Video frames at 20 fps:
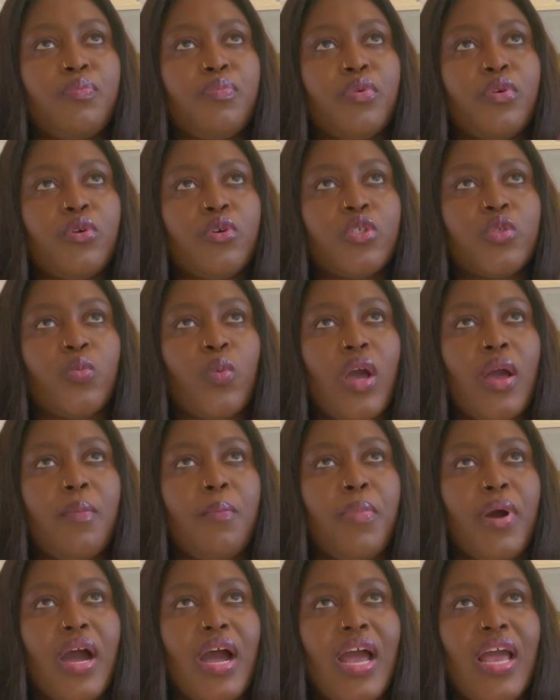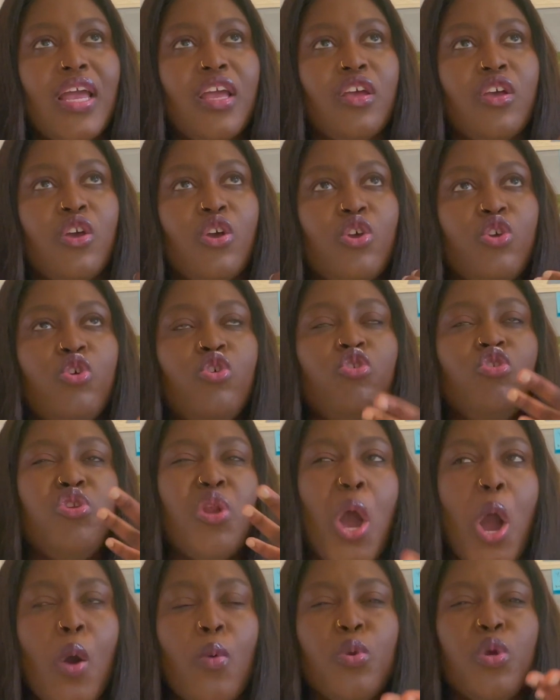books whereby you
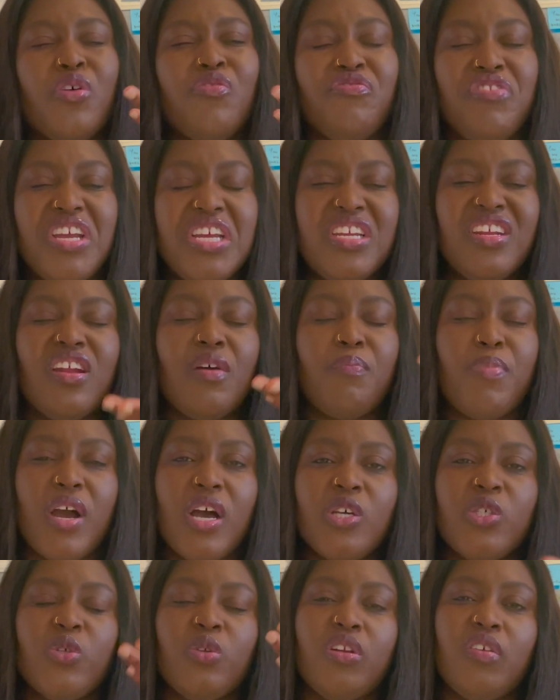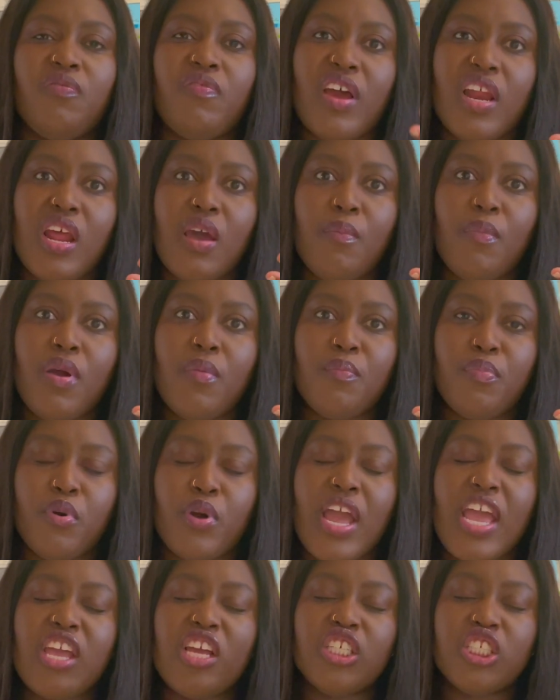know you're reading a personal development
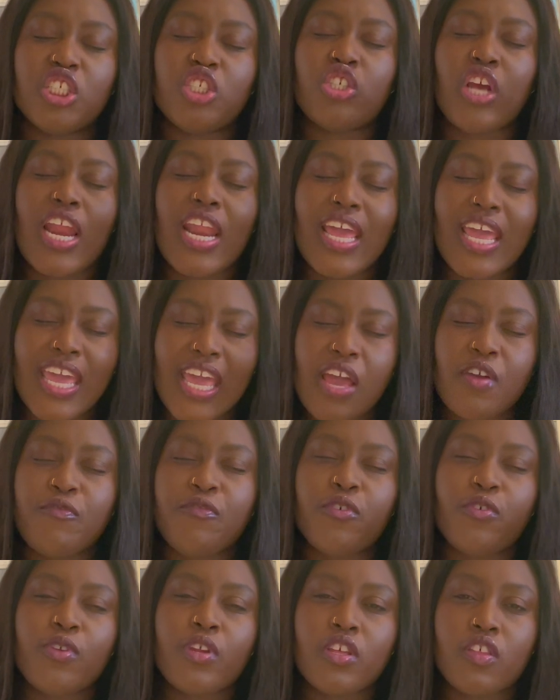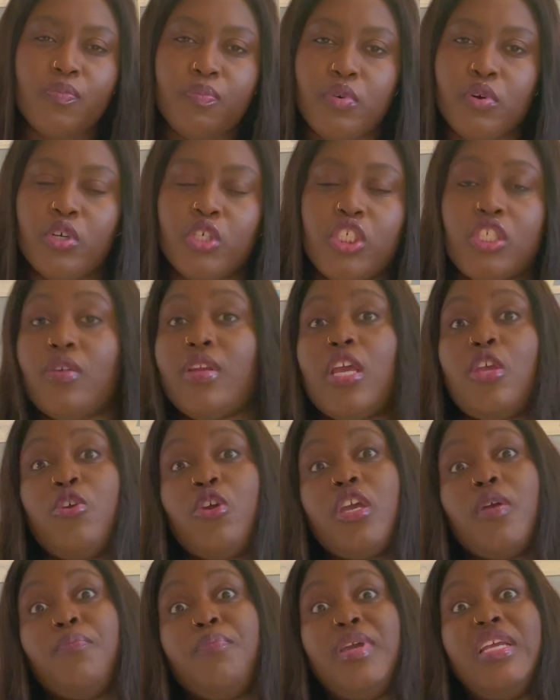book and you're just trying to get through this book so that you
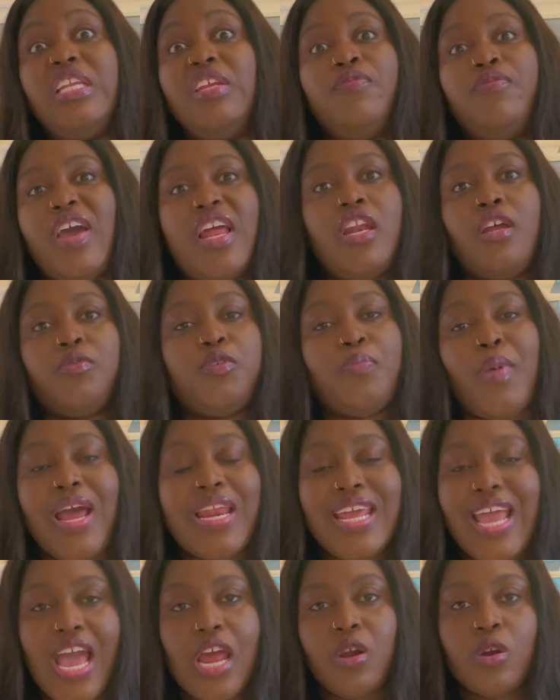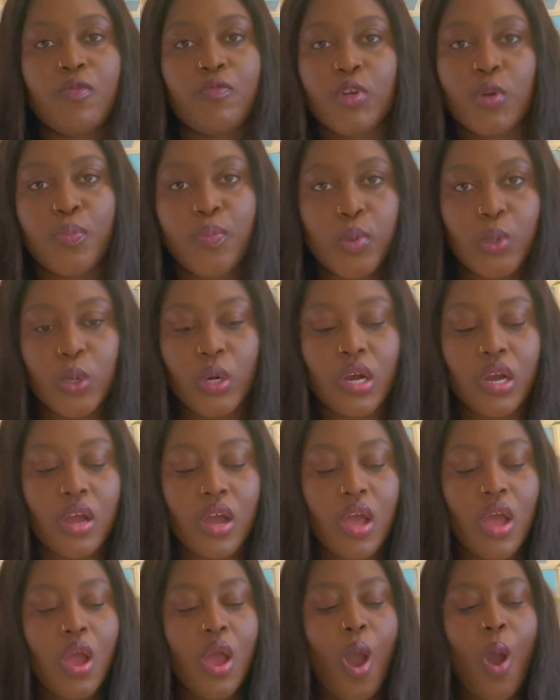can be developed by the end of the book.
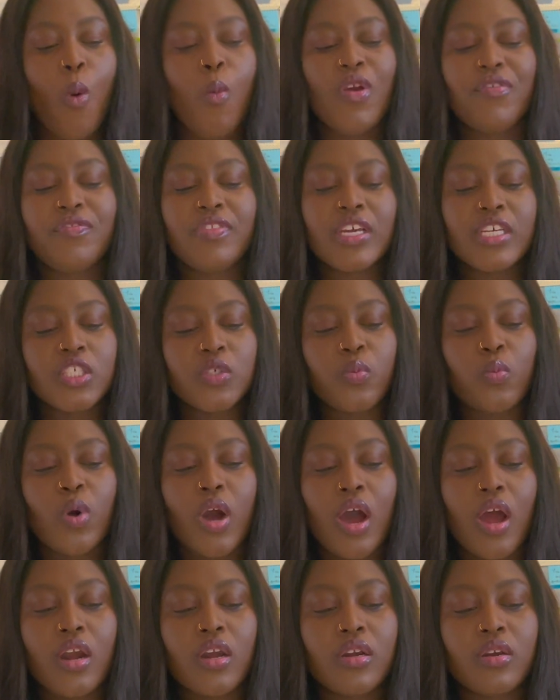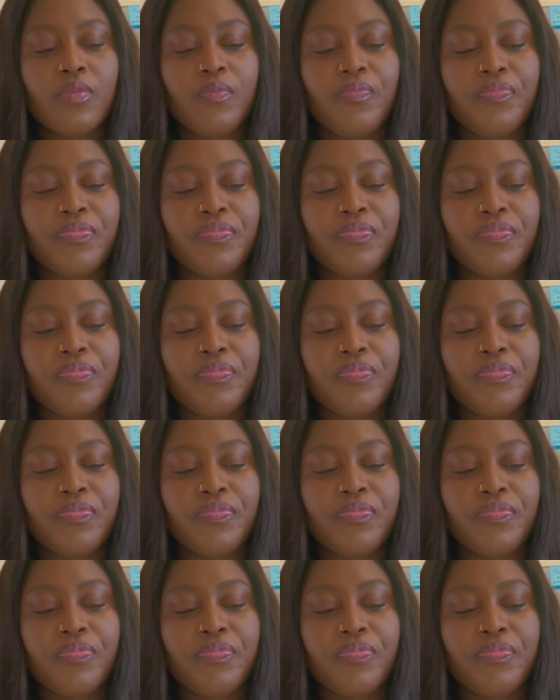With this one,